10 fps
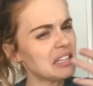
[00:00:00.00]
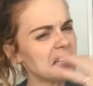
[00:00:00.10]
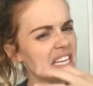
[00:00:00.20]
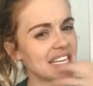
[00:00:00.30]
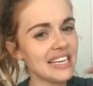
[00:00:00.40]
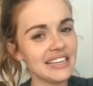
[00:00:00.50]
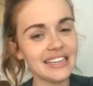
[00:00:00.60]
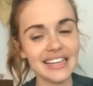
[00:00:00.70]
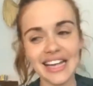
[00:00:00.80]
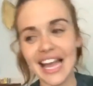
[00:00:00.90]
icky,
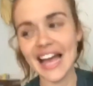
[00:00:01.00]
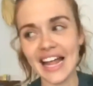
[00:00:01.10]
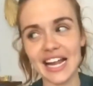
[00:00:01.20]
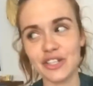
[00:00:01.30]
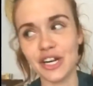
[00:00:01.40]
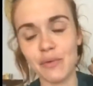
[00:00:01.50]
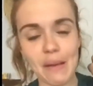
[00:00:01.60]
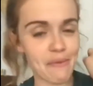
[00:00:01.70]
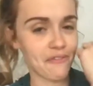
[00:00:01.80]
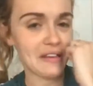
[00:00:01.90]
and I try and
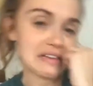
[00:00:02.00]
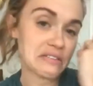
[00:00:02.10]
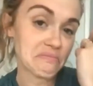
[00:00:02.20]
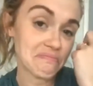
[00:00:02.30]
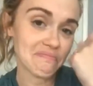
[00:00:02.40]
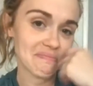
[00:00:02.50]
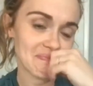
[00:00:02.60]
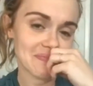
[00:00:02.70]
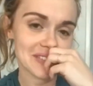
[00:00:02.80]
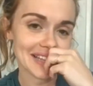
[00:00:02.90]
wipe her feet.
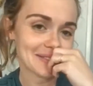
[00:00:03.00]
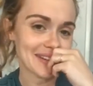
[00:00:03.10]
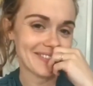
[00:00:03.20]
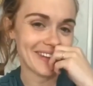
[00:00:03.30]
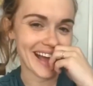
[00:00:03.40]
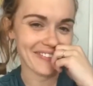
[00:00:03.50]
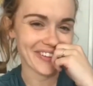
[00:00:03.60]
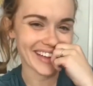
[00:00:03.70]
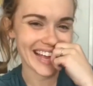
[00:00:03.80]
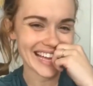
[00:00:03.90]
So that's what
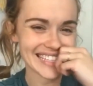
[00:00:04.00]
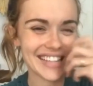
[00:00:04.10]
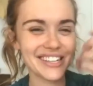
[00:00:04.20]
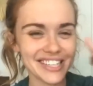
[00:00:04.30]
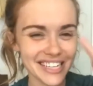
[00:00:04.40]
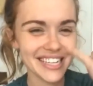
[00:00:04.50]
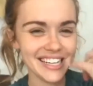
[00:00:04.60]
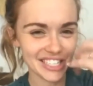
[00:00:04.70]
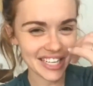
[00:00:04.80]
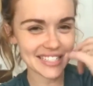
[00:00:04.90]
Fievel gets, and
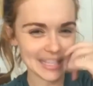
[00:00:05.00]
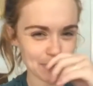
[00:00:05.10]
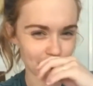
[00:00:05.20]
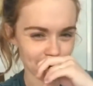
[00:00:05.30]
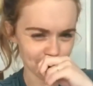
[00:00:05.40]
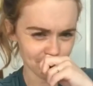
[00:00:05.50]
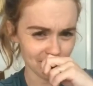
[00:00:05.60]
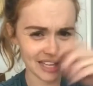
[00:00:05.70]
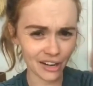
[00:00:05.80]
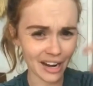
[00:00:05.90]
she gets sleep in
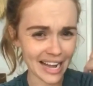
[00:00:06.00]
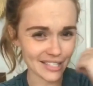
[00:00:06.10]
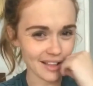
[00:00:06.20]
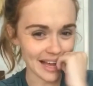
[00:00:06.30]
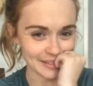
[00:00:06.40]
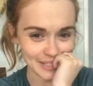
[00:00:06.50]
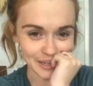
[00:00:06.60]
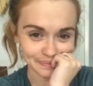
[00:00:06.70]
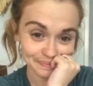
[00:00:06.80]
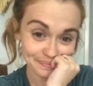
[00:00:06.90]
her eyes a lot. So